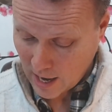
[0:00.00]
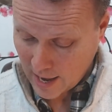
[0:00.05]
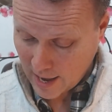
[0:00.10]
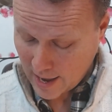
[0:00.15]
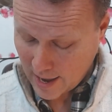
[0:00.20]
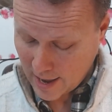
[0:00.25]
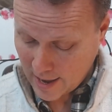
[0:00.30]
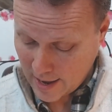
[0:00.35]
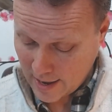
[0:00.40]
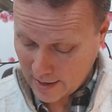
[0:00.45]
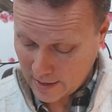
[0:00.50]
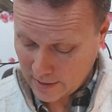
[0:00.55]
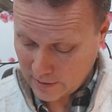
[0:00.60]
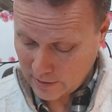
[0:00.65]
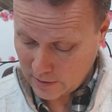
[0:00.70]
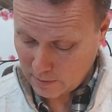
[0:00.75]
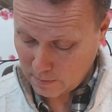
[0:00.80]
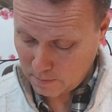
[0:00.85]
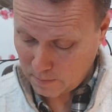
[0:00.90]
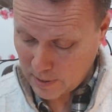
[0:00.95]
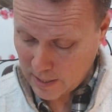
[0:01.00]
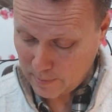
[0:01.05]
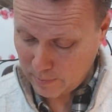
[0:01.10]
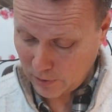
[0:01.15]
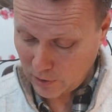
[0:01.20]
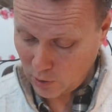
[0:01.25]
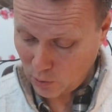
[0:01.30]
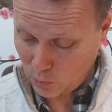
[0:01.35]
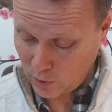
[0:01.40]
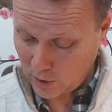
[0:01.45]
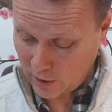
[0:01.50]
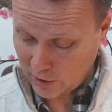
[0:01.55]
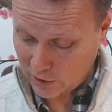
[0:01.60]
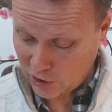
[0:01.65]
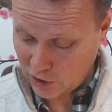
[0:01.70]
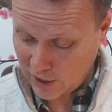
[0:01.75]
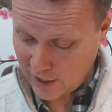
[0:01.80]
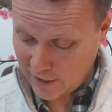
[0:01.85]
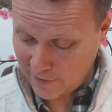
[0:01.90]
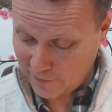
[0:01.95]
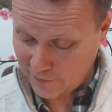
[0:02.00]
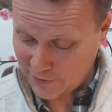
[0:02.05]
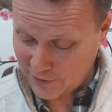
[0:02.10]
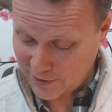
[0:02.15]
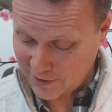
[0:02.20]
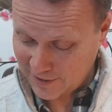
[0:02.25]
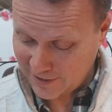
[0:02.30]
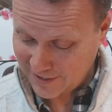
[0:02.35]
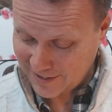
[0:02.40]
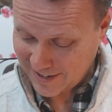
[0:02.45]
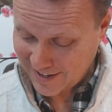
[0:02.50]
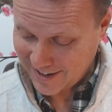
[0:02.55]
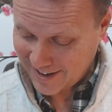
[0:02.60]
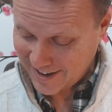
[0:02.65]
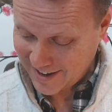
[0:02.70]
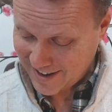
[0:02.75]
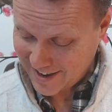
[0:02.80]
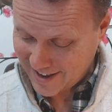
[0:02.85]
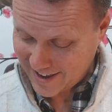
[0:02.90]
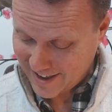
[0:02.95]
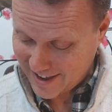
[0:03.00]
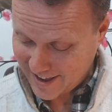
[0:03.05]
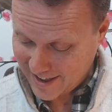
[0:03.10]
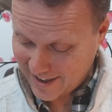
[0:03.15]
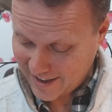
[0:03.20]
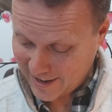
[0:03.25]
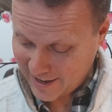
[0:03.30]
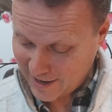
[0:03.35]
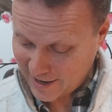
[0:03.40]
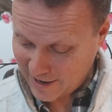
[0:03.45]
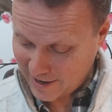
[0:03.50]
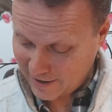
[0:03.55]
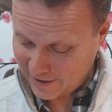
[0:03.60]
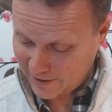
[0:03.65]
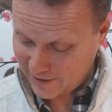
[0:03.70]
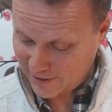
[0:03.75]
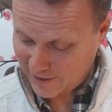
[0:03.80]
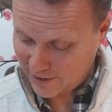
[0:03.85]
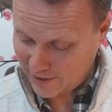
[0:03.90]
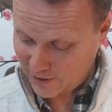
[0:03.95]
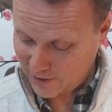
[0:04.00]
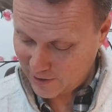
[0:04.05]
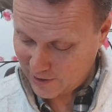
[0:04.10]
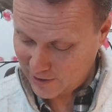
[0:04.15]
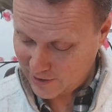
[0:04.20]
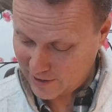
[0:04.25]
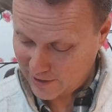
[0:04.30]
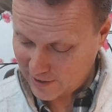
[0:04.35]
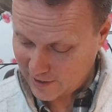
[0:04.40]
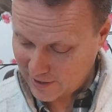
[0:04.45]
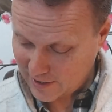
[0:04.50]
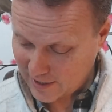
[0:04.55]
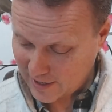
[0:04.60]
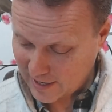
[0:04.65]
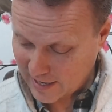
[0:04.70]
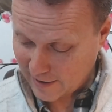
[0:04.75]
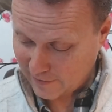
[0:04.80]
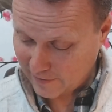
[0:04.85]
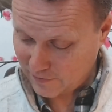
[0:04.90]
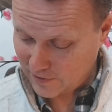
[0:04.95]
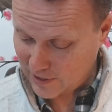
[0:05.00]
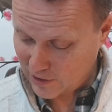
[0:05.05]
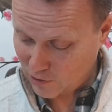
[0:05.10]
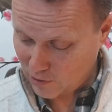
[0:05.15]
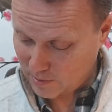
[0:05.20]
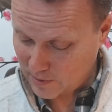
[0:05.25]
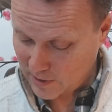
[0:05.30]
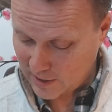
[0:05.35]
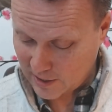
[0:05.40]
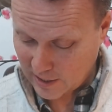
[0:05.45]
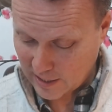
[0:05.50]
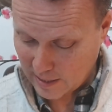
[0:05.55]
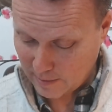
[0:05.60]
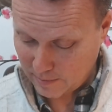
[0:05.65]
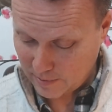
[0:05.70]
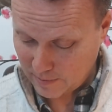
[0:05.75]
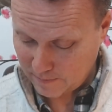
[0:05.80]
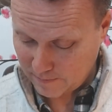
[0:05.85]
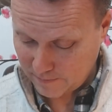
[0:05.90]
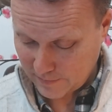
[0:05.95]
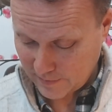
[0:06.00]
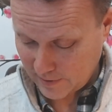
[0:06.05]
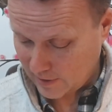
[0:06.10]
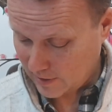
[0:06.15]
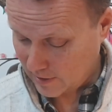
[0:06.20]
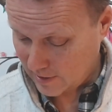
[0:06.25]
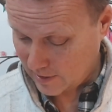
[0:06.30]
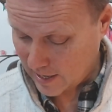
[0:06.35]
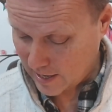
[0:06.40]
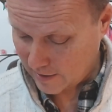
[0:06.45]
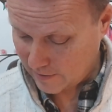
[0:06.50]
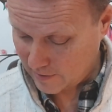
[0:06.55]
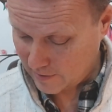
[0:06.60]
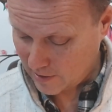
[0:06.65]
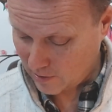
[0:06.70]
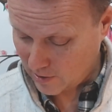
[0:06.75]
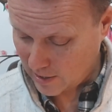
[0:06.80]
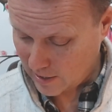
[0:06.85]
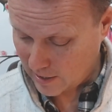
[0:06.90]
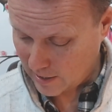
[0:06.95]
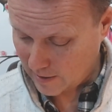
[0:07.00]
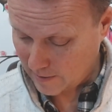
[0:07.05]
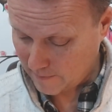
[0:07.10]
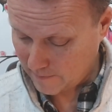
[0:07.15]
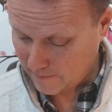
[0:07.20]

And people who work shifts could have disrupted sleep. Yeah, no kidding.